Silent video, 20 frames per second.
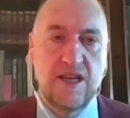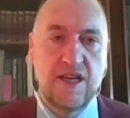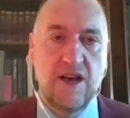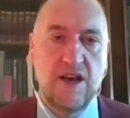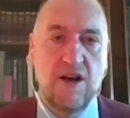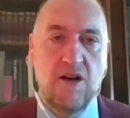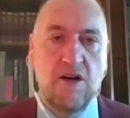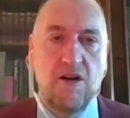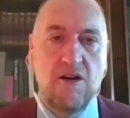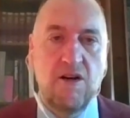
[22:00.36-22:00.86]

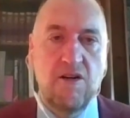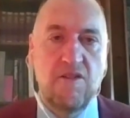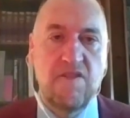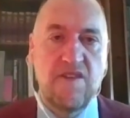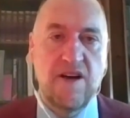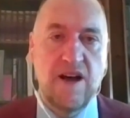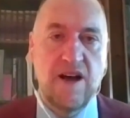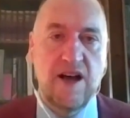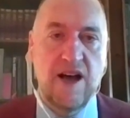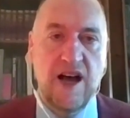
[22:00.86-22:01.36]
of
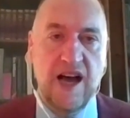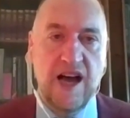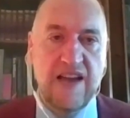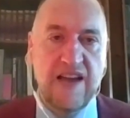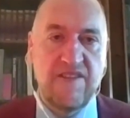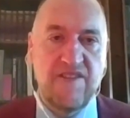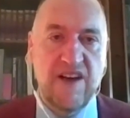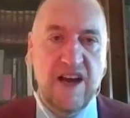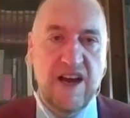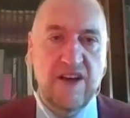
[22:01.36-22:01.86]

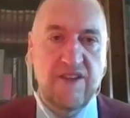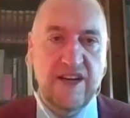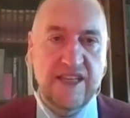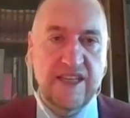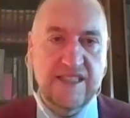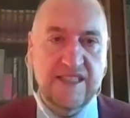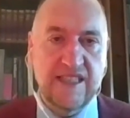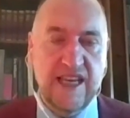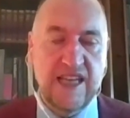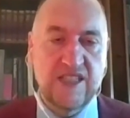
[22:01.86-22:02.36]

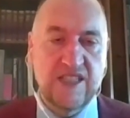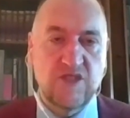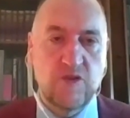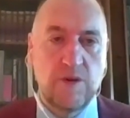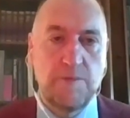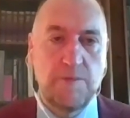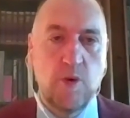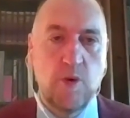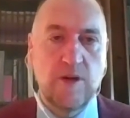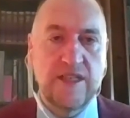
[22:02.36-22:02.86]
IFIs as a
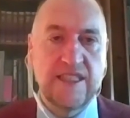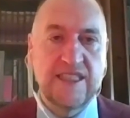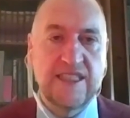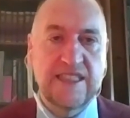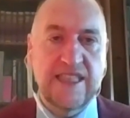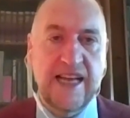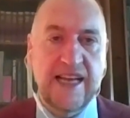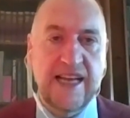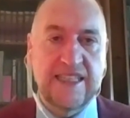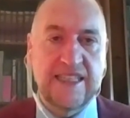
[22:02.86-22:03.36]
reporting
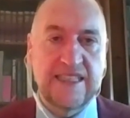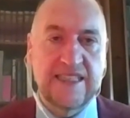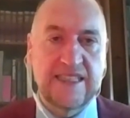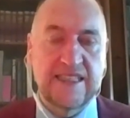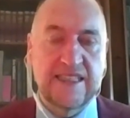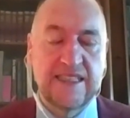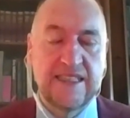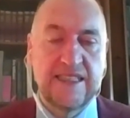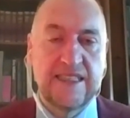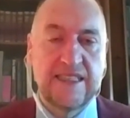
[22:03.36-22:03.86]

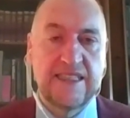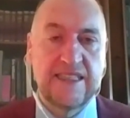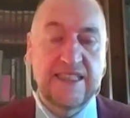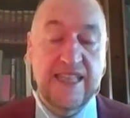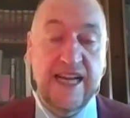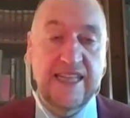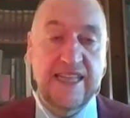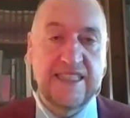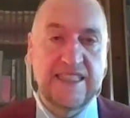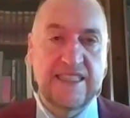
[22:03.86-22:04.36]

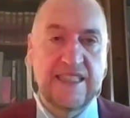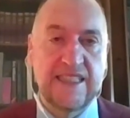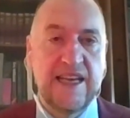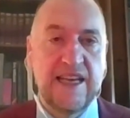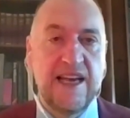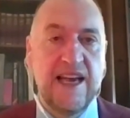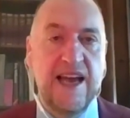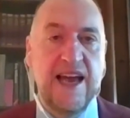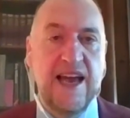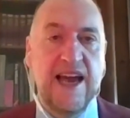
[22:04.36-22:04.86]
standard,
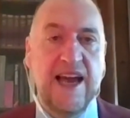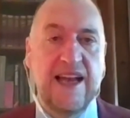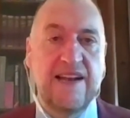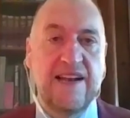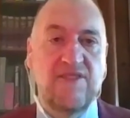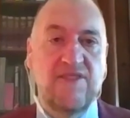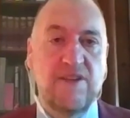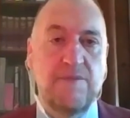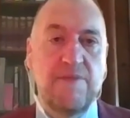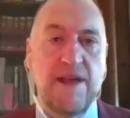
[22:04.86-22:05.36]
and
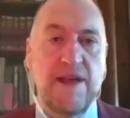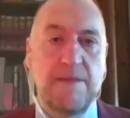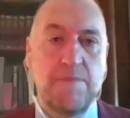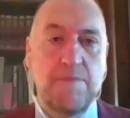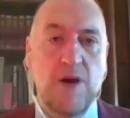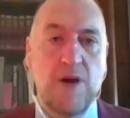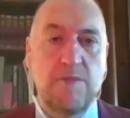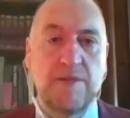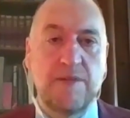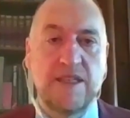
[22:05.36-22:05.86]
from that
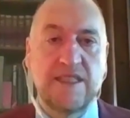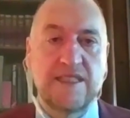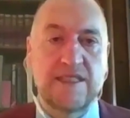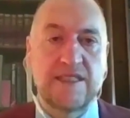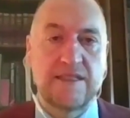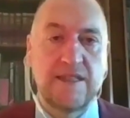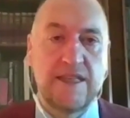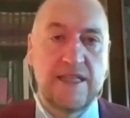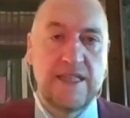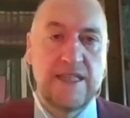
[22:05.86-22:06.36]
moment
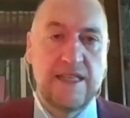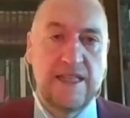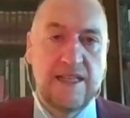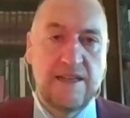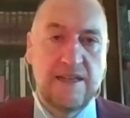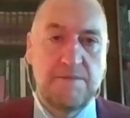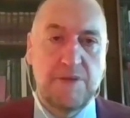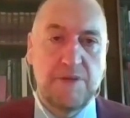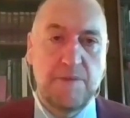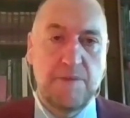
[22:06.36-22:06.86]

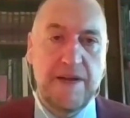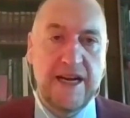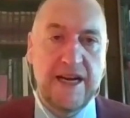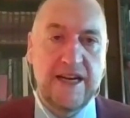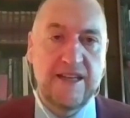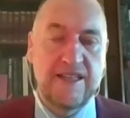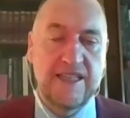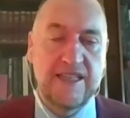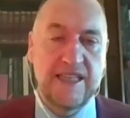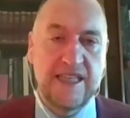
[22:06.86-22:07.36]

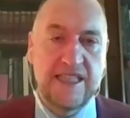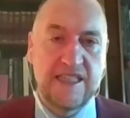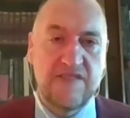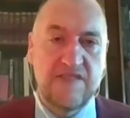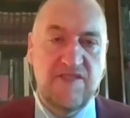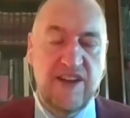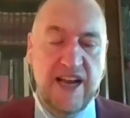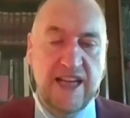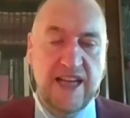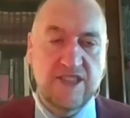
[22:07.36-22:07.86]
prepared its
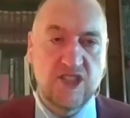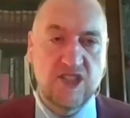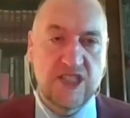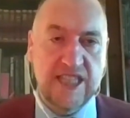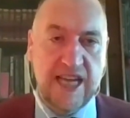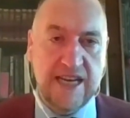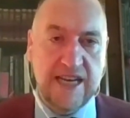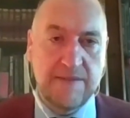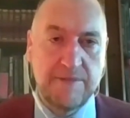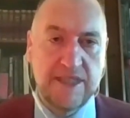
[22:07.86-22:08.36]
financial
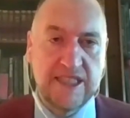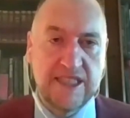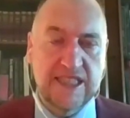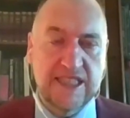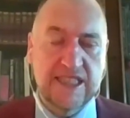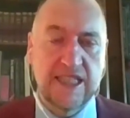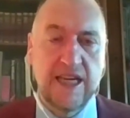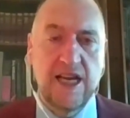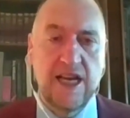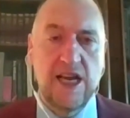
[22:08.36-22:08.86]
statements
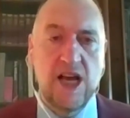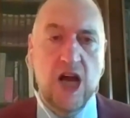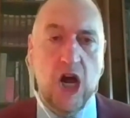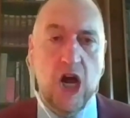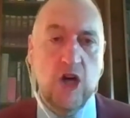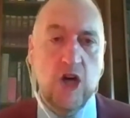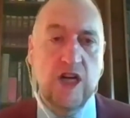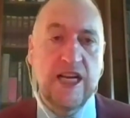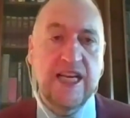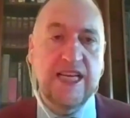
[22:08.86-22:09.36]

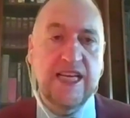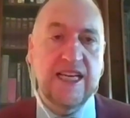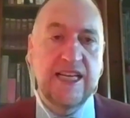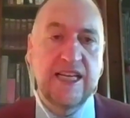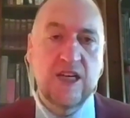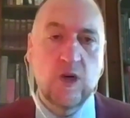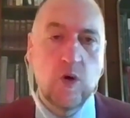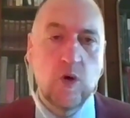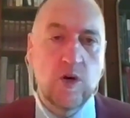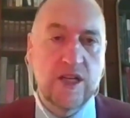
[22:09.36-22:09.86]
only in
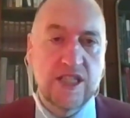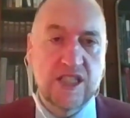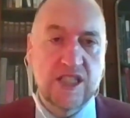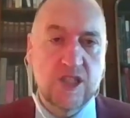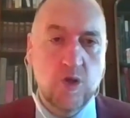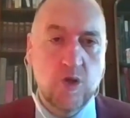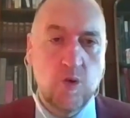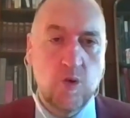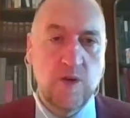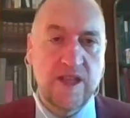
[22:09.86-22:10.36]
accordance
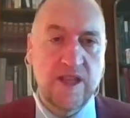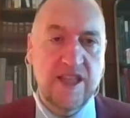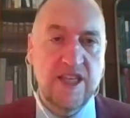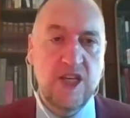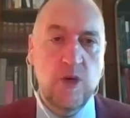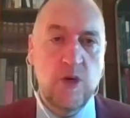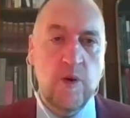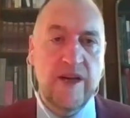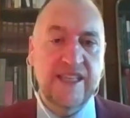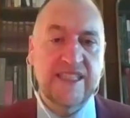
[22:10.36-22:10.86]
with
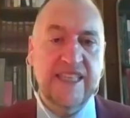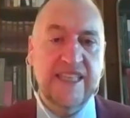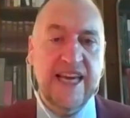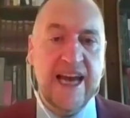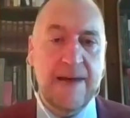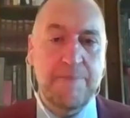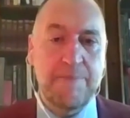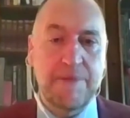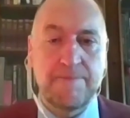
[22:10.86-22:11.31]
US GAAP.